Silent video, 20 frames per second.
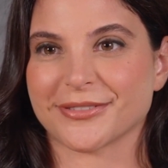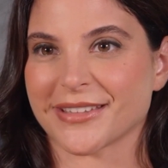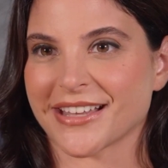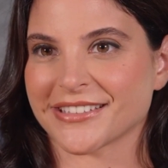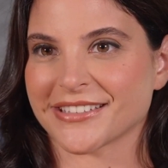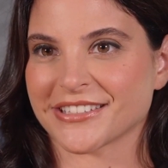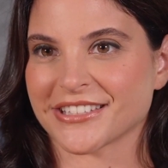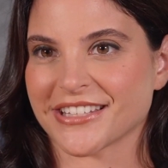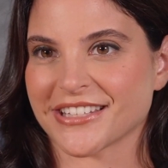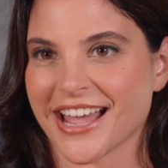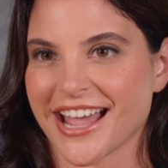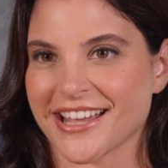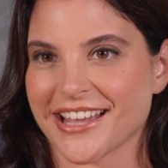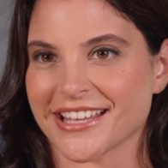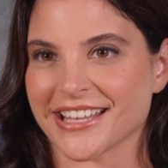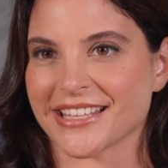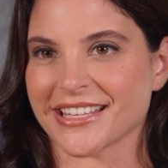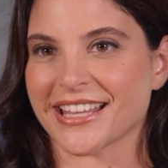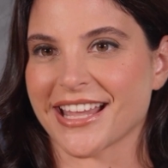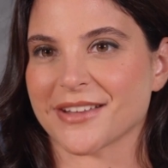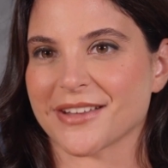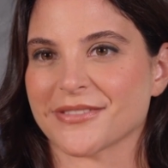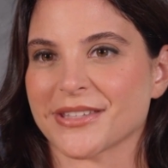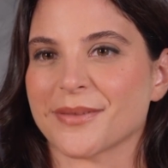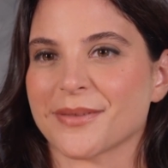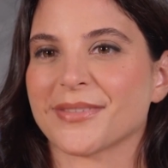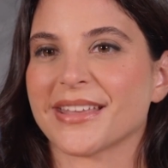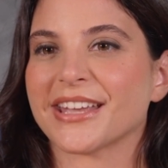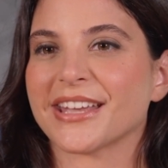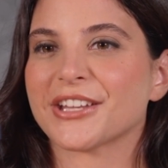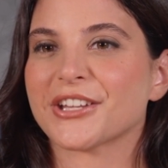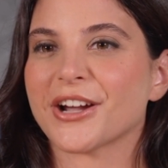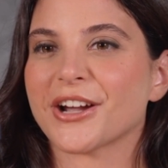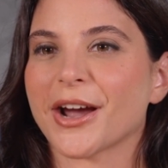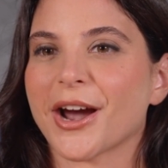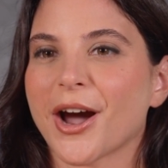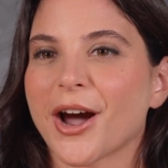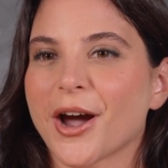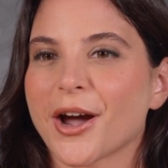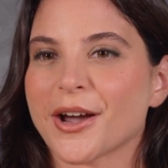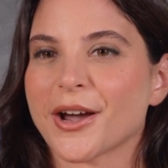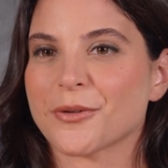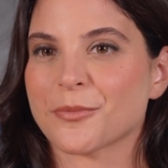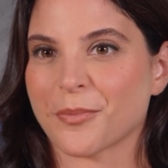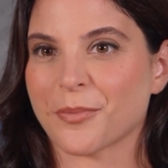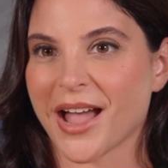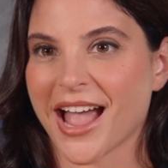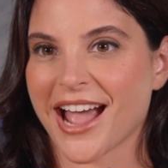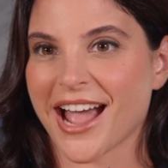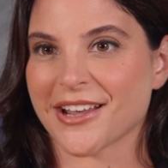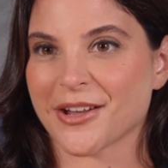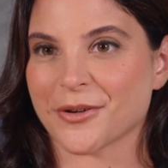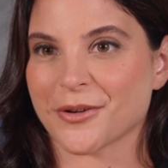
Instead, he gave them each a hard whack